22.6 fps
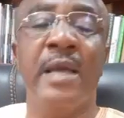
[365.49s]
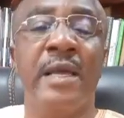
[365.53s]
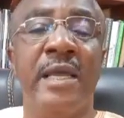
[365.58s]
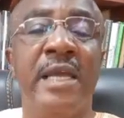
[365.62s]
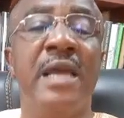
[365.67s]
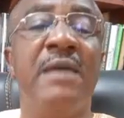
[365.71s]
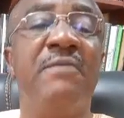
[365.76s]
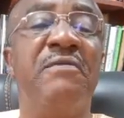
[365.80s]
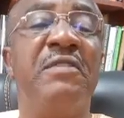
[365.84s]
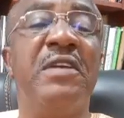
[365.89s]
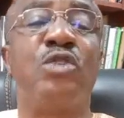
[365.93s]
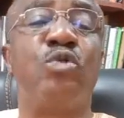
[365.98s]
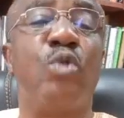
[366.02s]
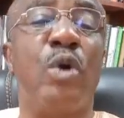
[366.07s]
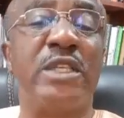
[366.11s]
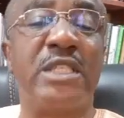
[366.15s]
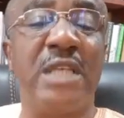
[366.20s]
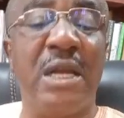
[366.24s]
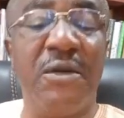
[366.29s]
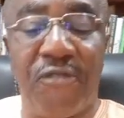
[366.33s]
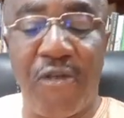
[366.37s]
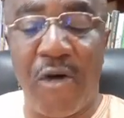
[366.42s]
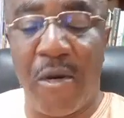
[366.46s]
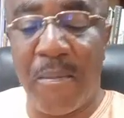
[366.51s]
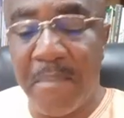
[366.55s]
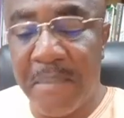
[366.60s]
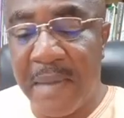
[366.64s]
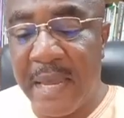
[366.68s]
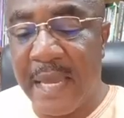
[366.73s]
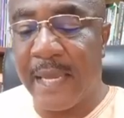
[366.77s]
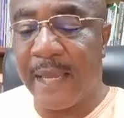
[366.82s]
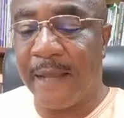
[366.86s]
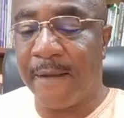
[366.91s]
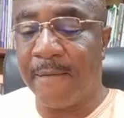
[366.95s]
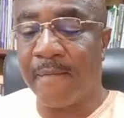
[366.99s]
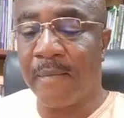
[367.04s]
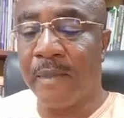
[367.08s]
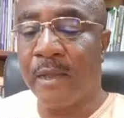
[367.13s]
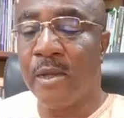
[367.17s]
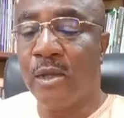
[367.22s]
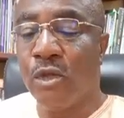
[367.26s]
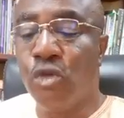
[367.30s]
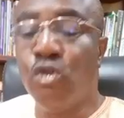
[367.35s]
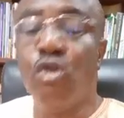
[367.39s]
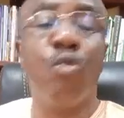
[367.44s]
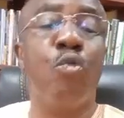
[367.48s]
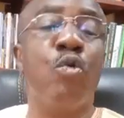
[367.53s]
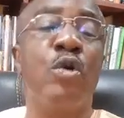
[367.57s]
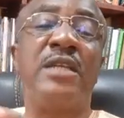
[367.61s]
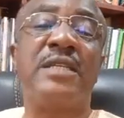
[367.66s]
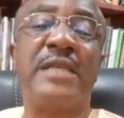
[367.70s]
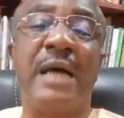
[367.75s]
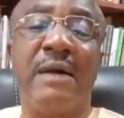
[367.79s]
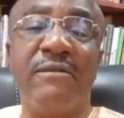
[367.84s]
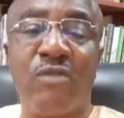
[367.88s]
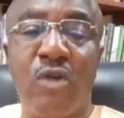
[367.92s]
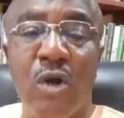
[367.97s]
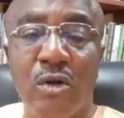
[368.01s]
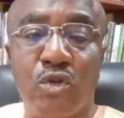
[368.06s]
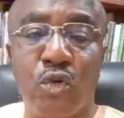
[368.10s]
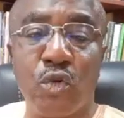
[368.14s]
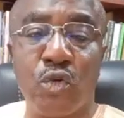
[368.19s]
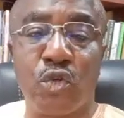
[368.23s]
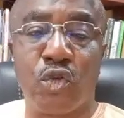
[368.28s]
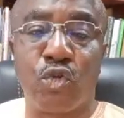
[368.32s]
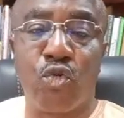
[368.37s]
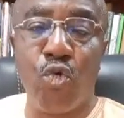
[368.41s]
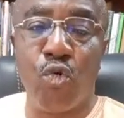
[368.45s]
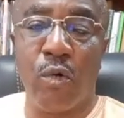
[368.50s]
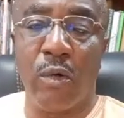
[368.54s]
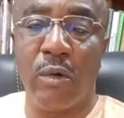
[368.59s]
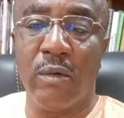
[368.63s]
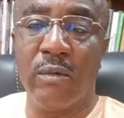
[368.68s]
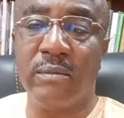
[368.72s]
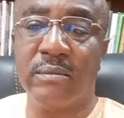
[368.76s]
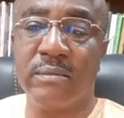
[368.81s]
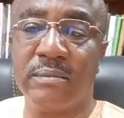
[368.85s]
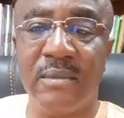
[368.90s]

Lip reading: If it wasn't for me, you wouldn't have gone to school.